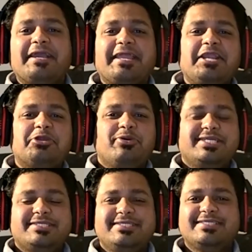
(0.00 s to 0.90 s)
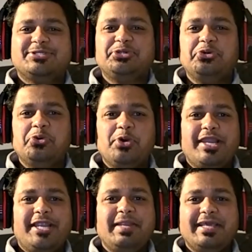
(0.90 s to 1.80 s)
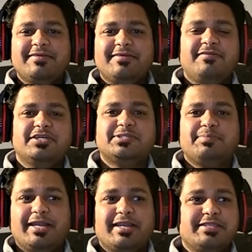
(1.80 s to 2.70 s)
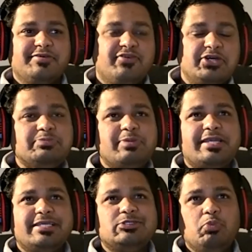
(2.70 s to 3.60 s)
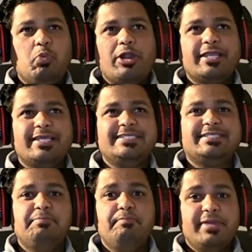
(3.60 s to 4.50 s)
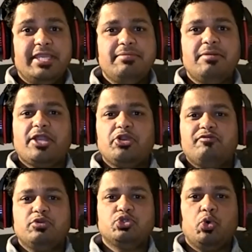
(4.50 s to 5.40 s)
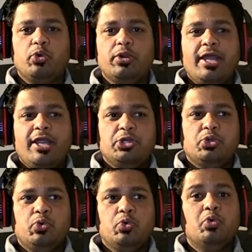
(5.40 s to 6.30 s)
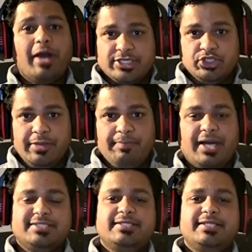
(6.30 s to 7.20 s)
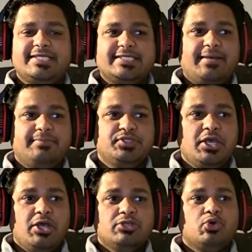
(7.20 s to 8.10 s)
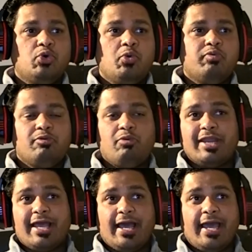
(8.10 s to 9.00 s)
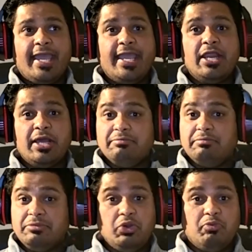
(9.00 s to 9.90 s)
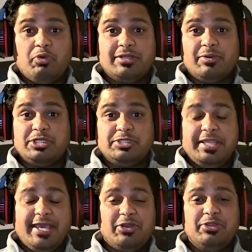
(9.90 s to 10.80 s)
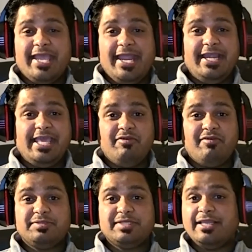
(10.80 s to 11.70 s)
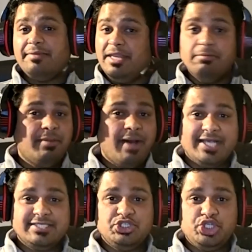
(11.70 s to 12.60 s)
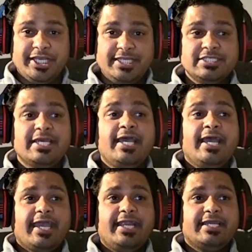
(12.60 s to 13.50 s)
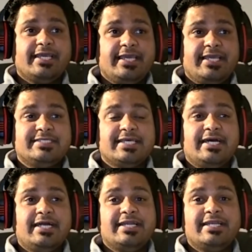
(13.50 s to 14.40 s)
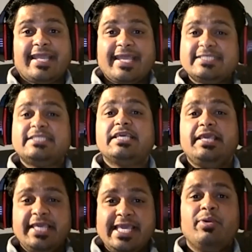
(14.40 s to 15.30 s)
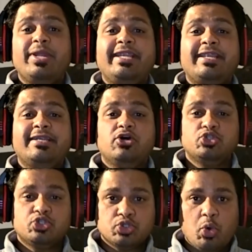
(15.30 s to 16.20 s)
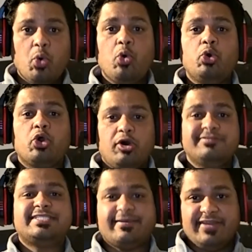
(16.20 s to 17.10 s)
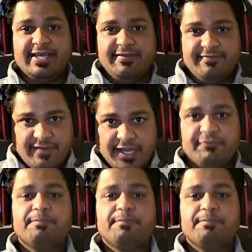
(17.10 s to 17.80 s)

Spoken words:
Great question. So let me take the first part. The first part is, what is the minimum that you have to score to actually pass in the exams? So from what I, you know, what's been there on the NDEB website, the minimum hasn't changed. It is a test equated score of 75.